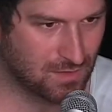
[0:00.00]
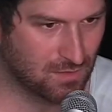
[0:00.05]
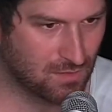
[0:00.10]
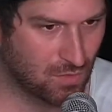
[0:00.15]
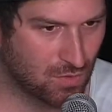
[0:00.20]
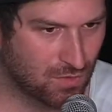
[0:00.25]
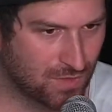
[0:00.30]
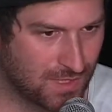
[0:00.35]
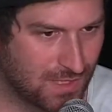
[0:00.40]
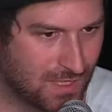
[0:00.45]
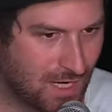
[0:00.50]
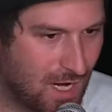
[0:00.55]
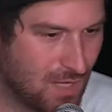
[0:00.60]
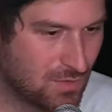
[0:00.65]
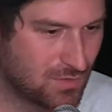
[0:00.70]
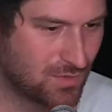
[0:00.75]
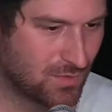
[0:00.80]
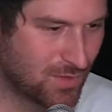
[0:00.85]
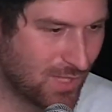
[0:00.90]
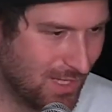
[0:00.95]
already
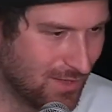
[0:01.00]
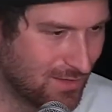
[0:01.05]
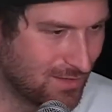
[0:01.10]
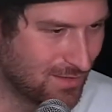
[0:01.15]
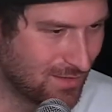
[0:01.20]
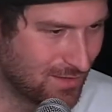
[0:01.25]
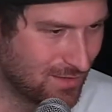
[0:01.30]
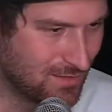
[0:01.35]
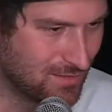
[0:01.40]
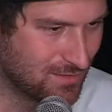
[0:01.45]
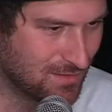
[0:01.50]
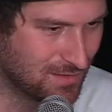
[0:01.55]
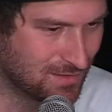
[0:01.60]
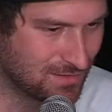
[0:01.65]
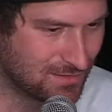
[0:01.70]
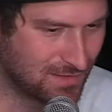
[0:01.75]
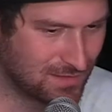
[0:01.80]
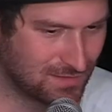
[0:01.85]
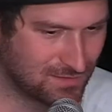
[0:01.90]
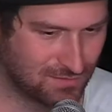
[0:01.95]
how to get there, in
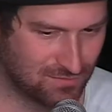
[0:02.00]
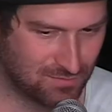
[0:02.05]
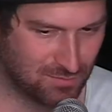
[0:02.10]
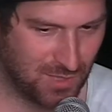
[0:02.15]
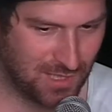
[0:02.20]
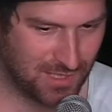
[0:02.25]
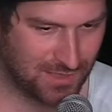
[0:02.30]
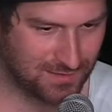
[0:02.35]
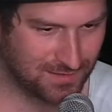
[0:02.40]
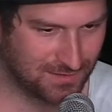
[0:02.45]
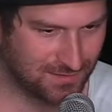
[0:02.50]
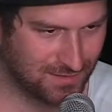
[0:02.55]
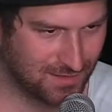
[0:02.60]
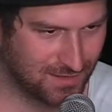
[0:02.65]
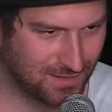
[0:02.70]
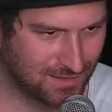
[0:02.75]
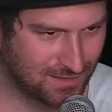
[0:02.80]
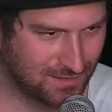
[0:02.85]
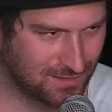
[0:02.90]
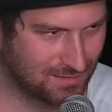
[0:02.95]
a sense of buying the
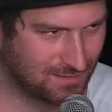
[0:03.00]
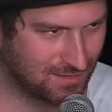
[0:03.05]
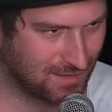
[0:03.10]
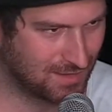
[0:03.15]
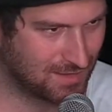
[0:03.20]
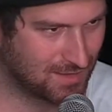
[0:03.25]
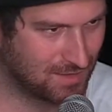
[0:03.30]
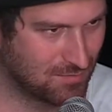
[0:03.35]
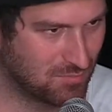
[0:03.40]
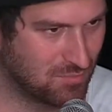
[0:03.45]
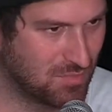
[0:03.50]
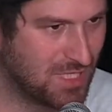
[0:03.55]
ticket and